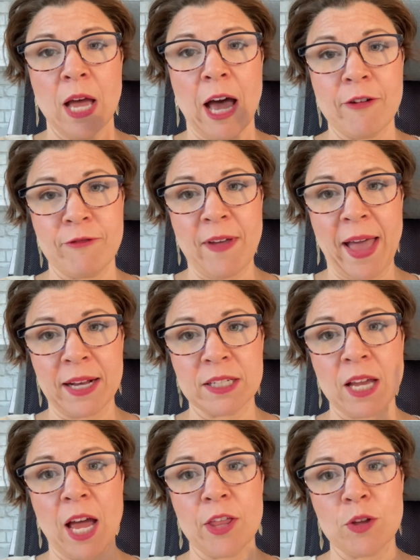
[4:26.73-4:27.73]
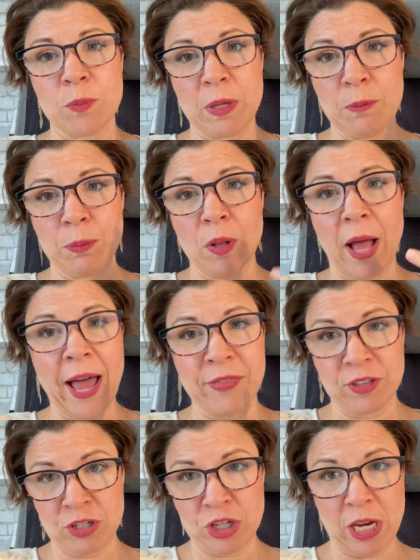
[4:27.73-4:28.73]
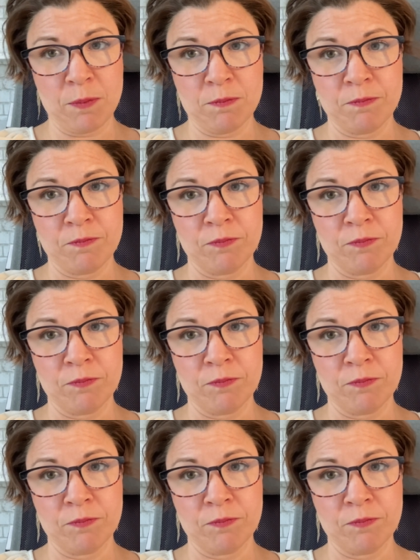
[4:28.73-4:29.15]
affect other people at the gym